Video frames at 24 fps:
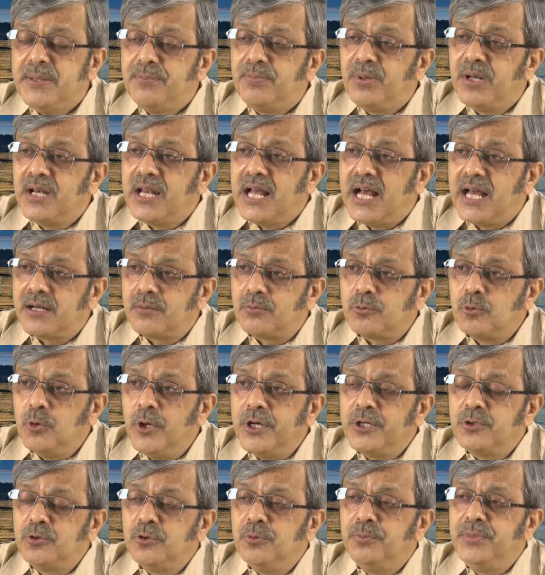people are
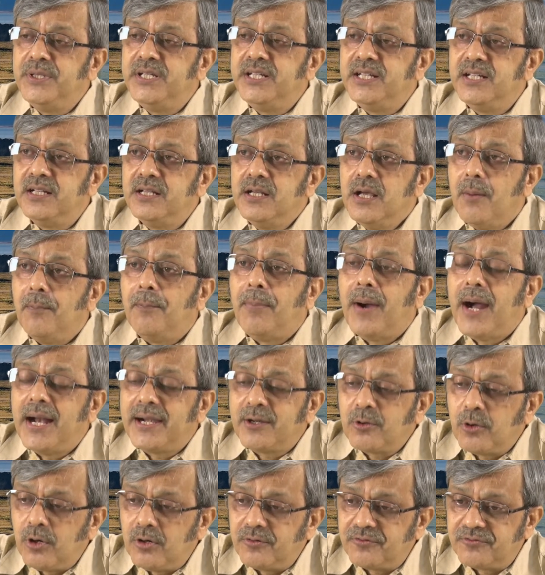going to be
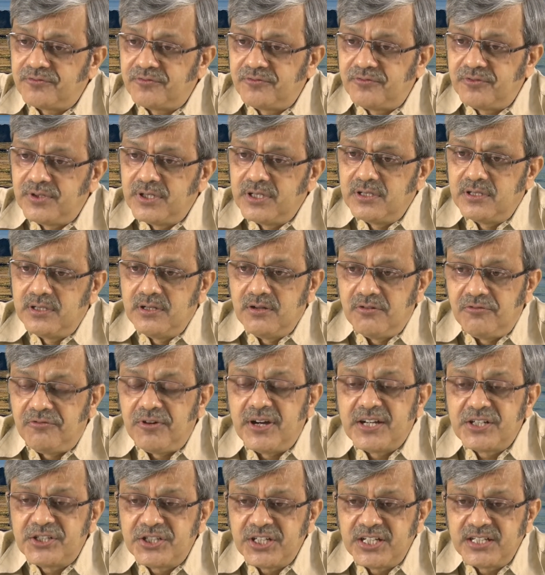part of
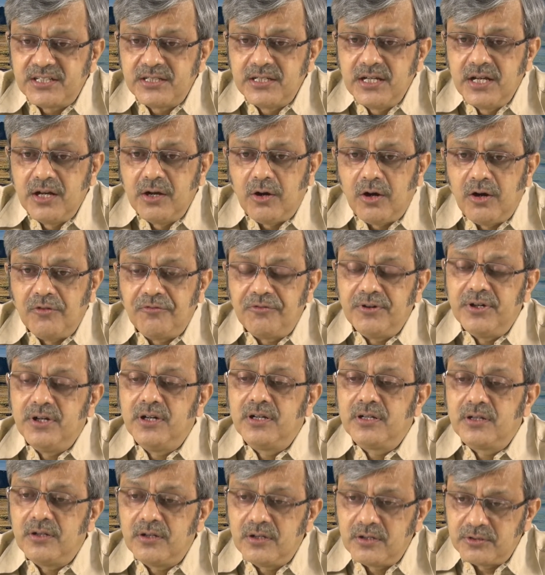function of
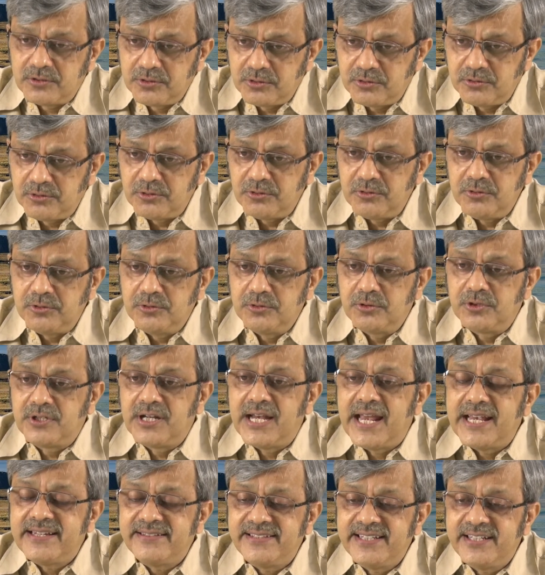
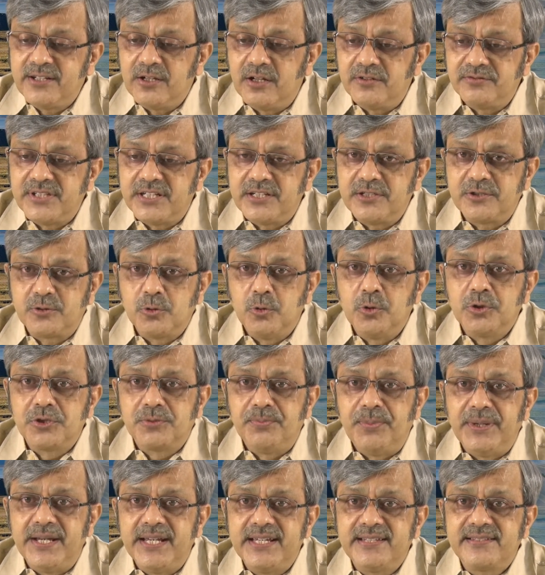utilizing of the
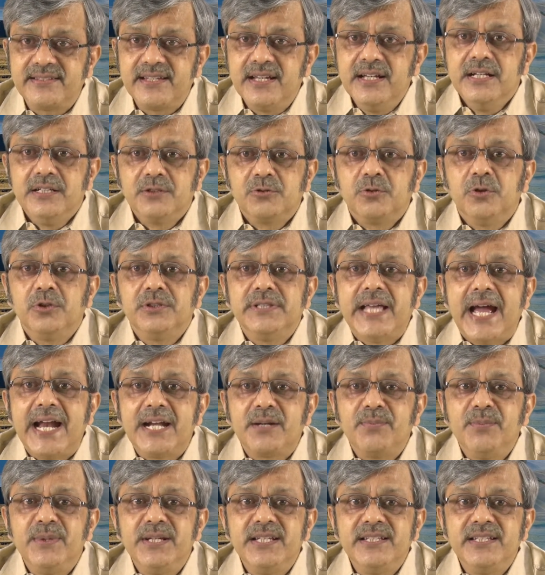resource base, so that